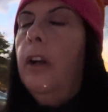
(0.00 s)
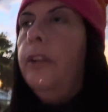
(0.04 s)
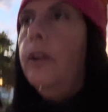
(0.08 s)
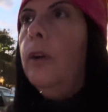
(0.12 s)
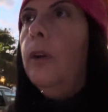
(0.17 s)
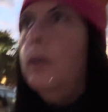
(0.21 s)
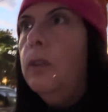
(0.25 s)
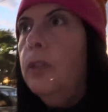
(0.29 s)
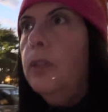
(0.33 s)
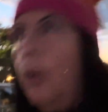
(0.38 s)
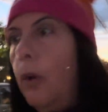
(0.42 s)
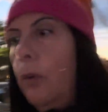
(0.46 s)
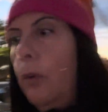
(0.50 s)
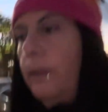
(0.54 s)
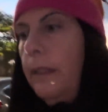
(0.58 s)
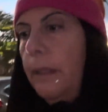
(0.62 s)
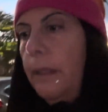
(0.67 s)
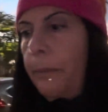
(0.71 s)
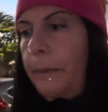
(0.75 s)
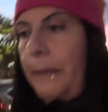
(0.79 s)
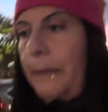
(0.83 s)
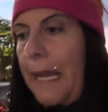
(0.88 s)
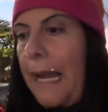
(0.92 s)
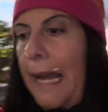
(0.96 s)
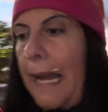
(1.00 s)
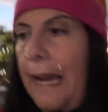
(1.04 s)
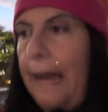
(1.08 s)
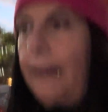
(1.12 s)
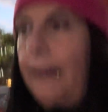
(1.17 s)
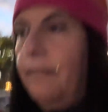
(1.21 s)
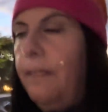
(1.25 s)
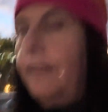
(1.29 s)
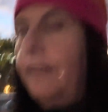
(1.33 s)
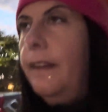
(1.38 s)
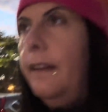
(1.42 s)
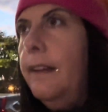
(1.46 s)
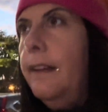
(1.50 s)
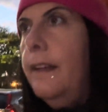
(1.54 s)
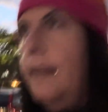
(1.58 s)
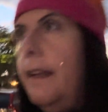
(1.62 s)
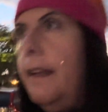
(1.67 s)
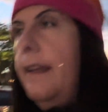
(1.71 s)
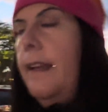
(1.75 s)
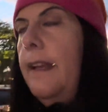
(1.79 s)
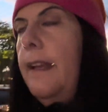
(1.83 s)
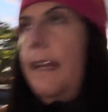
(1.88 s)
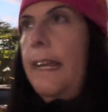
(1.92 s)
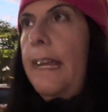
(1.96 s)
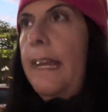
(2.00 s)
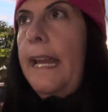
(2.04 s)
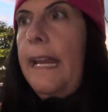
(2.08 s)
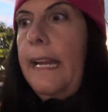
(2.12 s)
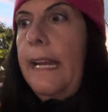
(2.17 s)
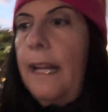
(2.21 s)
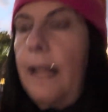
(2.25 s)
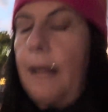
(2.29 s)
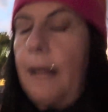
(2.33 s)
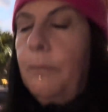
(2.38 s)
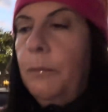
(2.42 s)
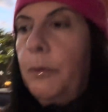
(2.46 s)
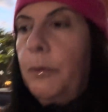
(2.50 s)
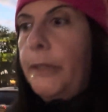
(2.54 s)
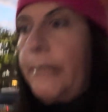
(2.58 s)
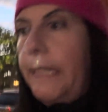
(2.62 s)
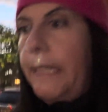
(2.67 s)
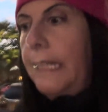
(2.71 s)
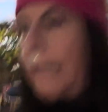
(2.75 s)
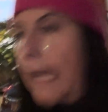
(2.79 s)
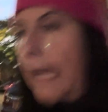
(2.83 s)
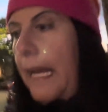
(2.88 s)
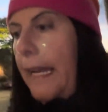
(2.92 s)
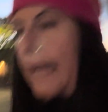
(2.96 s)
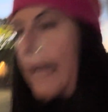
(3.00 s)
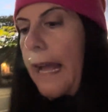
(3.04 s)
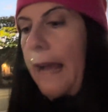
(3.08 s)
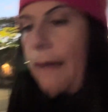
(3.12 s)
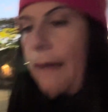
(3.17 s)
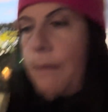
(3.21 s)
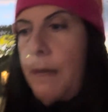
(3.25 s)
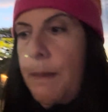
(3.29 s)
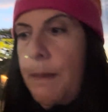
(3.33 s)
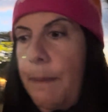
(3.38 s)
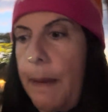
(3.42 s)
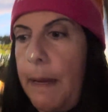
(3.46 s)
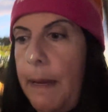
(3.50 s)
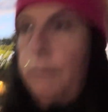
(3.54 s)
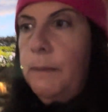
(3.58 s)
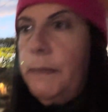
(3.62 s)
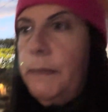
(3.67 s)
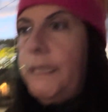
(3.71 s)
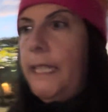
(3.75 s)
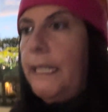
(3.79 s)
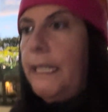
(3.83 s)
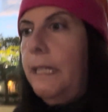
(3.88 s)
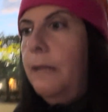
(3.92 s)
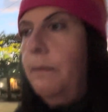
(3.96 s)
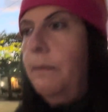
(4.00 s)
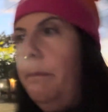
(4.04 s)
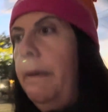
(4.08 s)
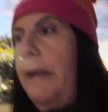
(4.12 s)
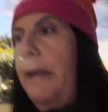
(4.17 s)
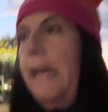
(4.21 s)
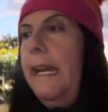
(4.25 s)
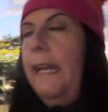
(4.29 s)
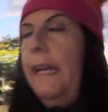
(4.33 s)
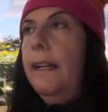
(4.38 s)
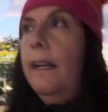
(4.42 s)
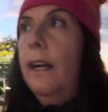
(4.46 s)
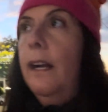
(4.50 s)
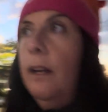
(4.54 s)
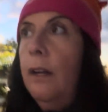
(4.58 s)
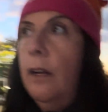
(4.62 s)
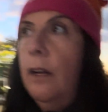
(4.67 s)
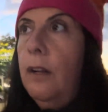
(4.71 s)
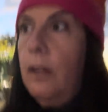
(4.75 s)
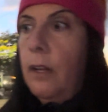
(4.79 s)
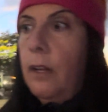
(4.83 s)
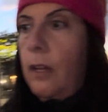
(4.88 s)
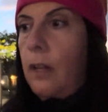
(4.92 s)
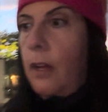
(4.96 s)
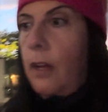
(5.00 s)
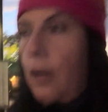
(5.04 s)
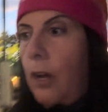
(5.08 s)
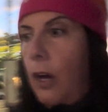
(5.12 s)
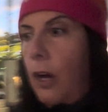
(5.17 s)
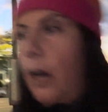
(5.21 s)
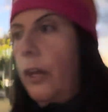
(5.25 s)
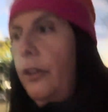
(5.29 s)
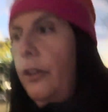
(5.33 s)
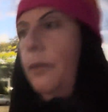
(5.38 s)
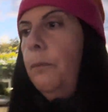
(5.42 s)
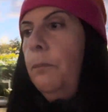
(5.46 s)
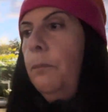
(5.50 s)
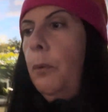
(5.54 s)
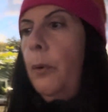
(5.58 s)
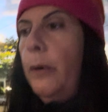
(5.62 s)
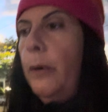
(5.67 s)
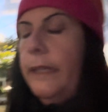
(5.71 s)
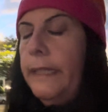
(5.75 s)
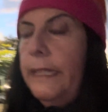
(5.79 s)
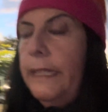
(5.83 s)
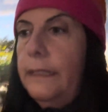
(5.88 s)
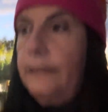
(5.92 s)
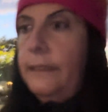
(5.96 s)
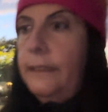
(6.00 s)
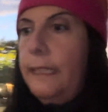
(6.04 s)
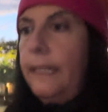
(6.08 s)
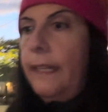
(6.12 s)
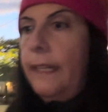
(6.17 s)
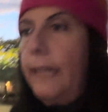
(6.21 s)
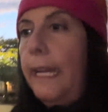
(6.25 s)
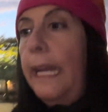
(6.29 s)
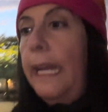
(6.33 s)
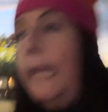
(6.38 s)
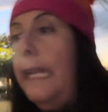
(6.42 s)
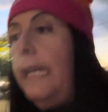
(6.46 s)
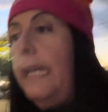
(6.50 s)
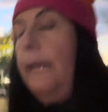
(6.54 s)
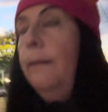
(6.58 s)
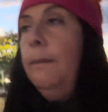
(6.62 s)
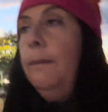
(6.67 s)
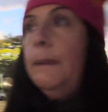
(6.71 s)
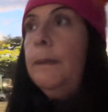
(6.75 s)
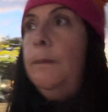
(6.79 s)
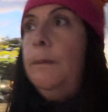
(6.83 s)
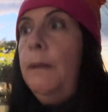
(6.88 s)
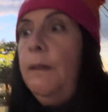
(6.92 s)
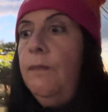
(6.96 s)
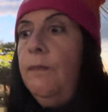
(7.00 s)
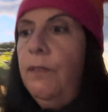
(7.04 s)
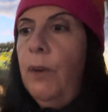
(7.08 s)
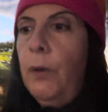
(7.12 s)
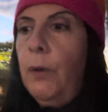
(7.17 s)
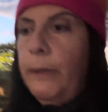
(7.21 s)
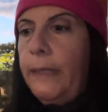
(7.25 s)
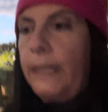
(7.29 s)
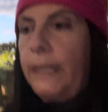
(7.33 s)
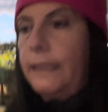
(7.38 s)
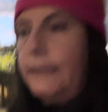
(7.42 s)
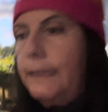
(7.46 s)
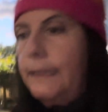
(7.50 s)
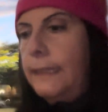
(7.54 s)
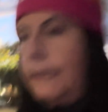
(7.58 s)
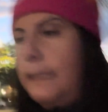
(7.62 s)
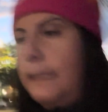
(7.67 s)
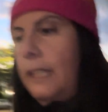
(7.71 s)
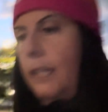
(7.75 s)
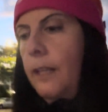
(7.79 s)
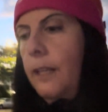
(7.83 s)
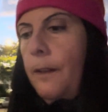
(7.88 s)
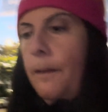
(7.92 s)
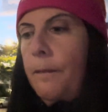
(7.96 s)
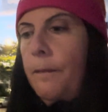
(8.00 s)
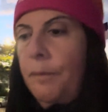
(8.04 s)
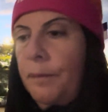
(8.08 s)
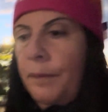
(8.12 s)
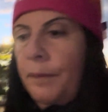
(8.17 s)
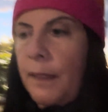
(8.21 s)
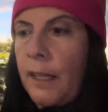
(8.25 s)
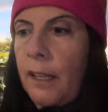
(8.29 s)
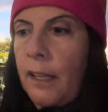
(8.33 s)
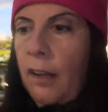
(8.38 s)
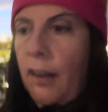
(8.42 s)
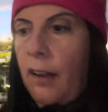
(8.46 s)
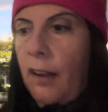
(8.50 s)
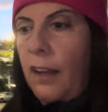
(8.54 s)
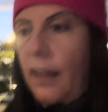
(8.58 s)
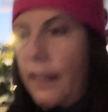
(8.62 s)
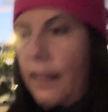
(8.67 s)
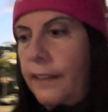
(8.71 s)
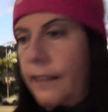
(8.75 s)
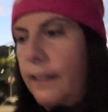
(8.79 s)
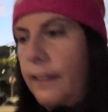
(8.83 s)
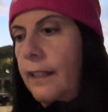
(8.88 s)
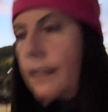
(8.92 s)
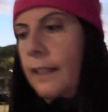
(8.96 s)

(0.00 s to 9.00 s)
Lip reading: our loan that we have, and I'm looking at how many payments I can make on the mortgage, it keeps me focused on